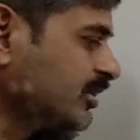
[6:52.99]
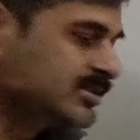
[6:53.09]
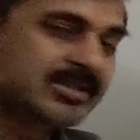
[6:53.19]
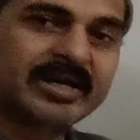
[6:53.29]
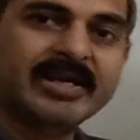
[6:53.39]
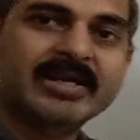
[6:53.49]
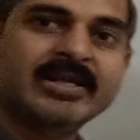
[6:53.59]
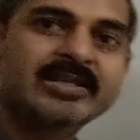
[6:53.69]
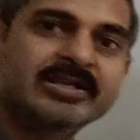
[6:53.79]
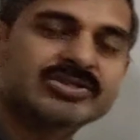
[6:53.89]
it's
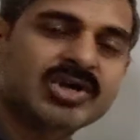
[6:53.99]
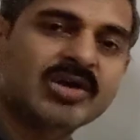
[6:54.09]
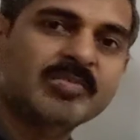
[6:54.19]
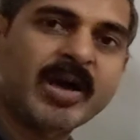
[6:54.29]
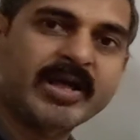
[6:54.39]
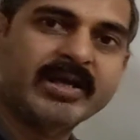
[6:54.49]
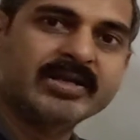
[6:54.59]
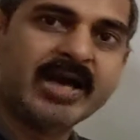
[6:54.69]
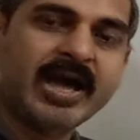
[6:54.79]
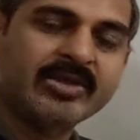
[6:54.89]
currently the stock market
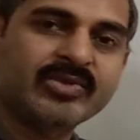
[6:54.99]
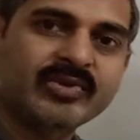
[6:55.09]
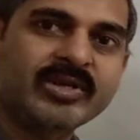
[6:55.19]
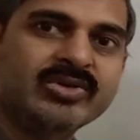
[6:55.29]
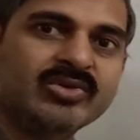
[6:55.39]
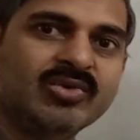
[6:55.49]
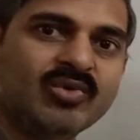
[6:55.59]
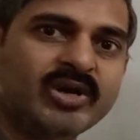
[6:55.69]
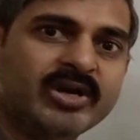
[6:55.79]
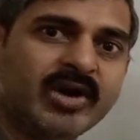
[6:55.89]
is high, so we need to
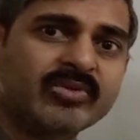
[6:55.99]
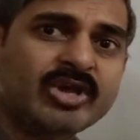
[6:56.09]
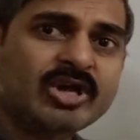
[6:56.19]
cool it down.